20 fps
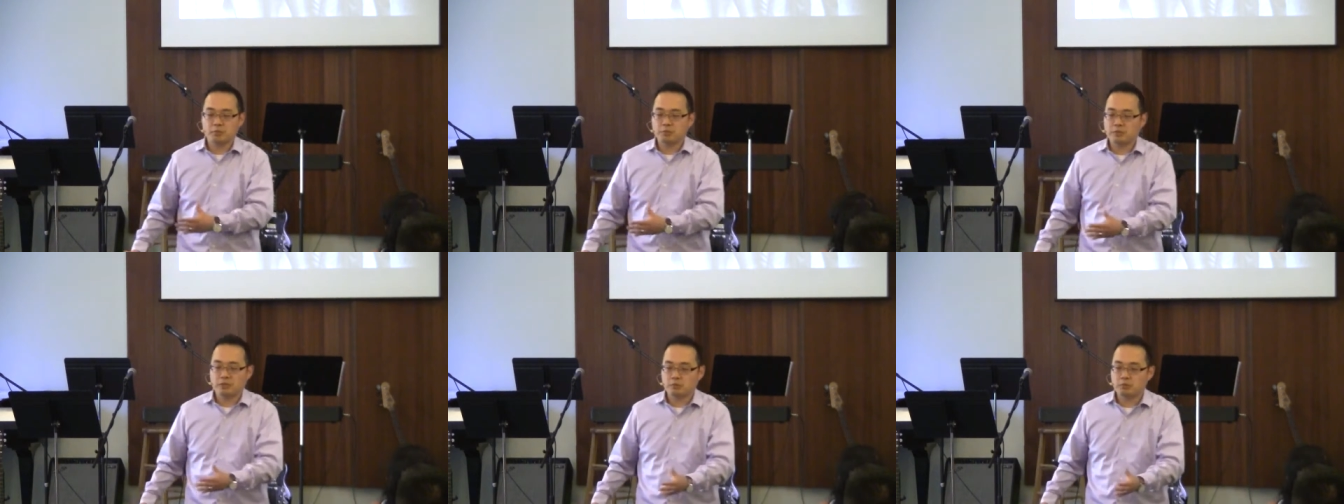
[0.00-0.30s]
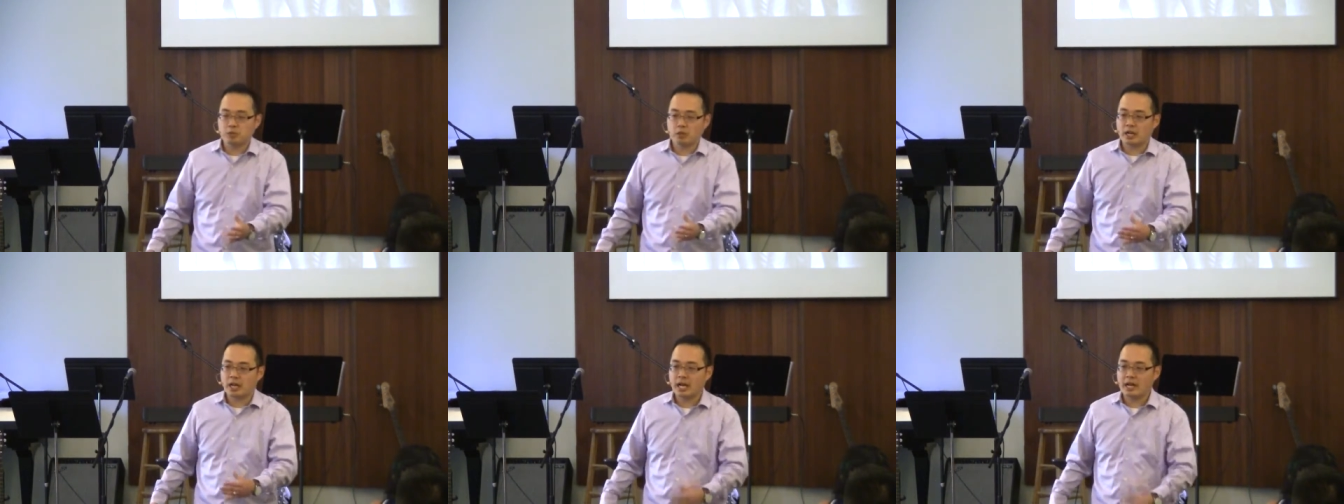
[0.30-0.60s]
been
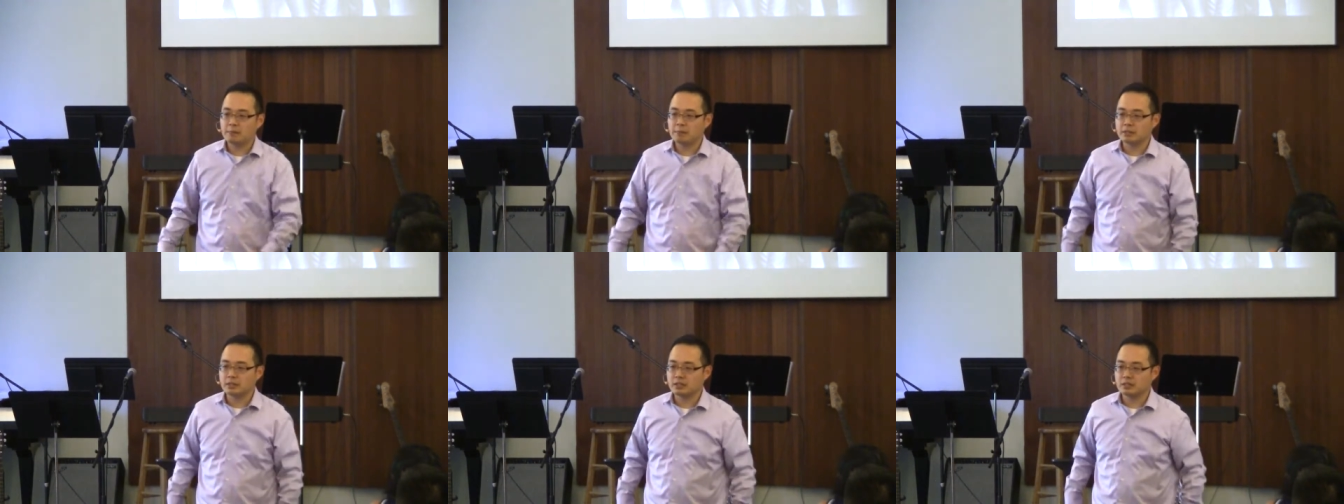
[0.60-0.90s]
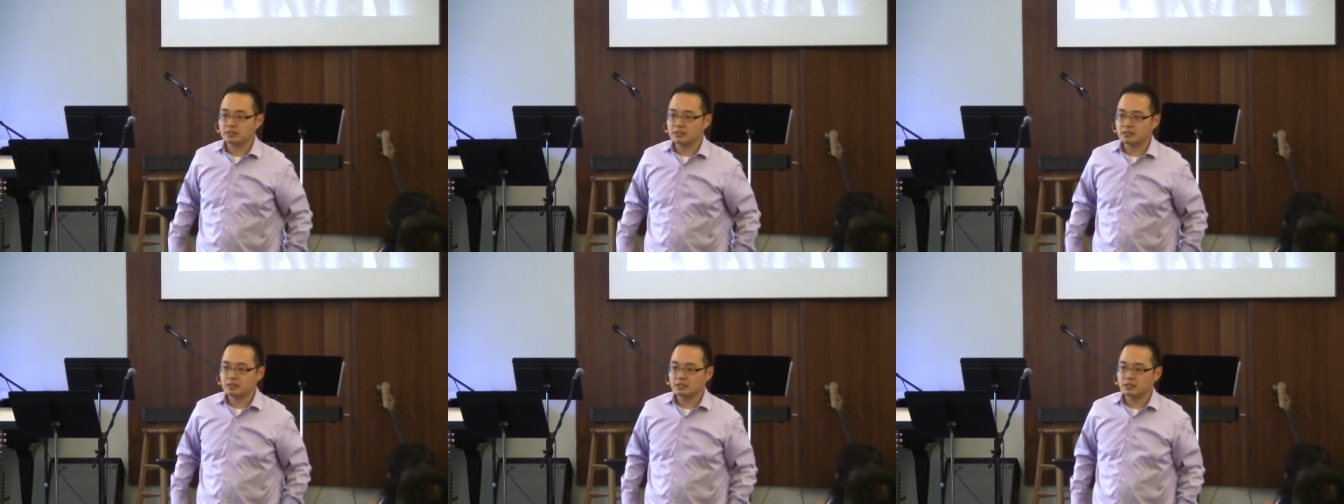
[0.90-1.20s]
more happy
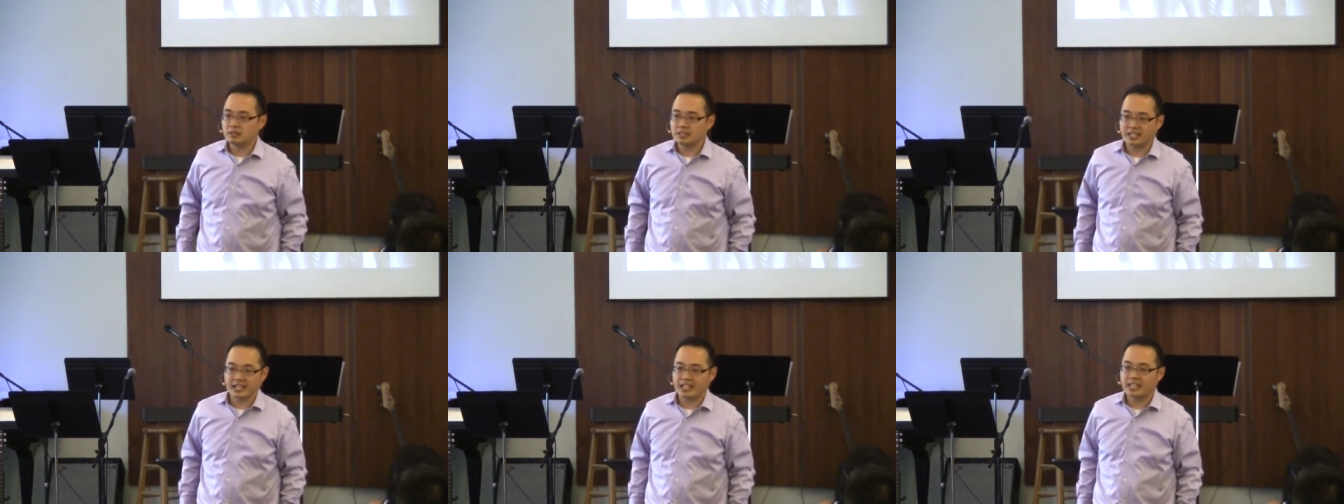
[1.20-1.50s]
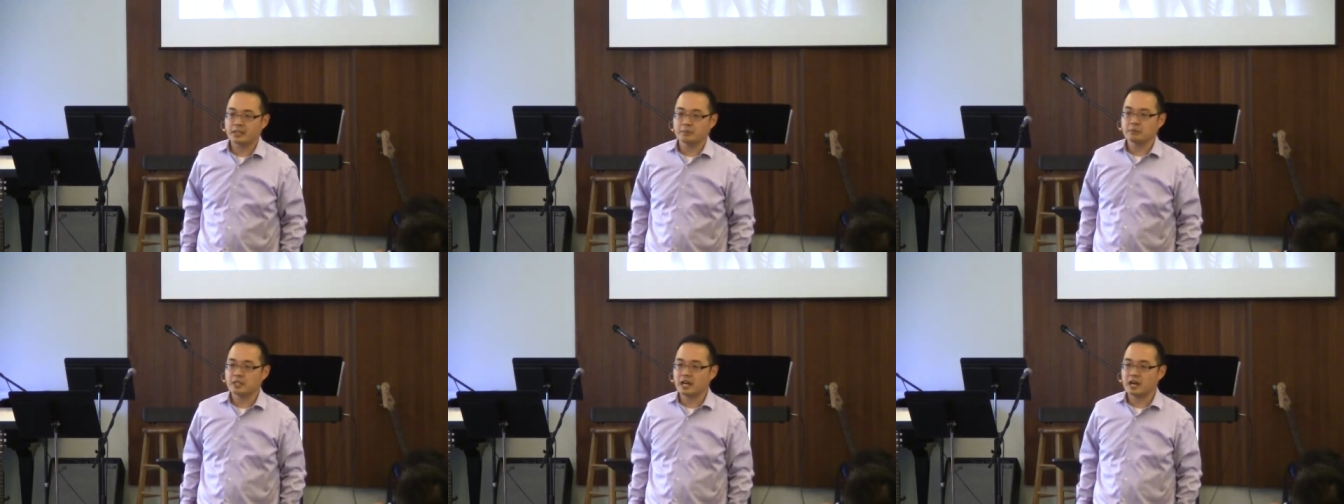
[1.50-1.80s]
than I
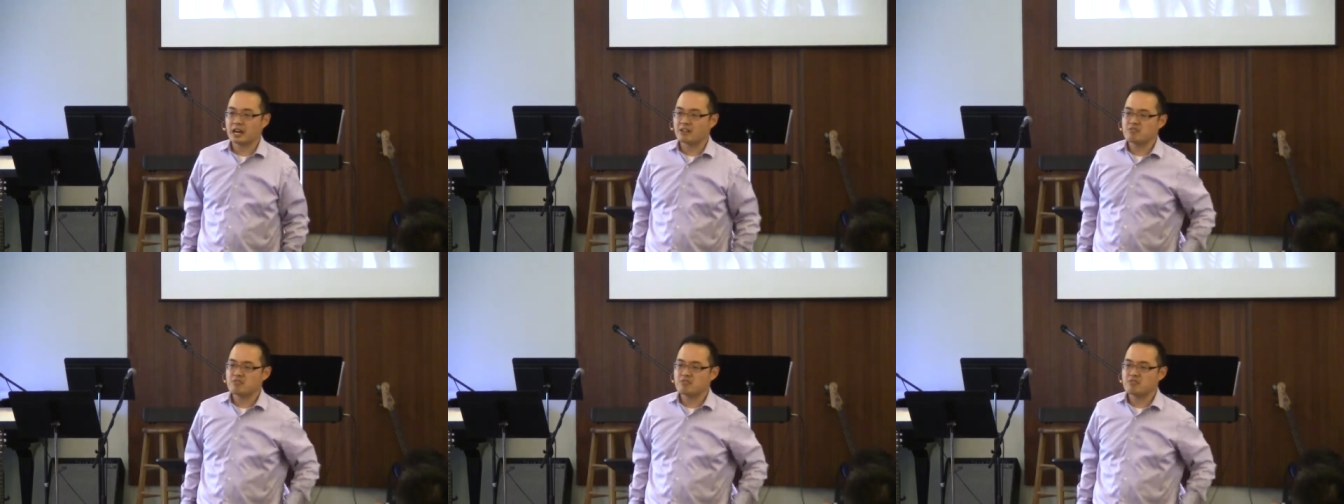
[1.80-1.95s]
am now.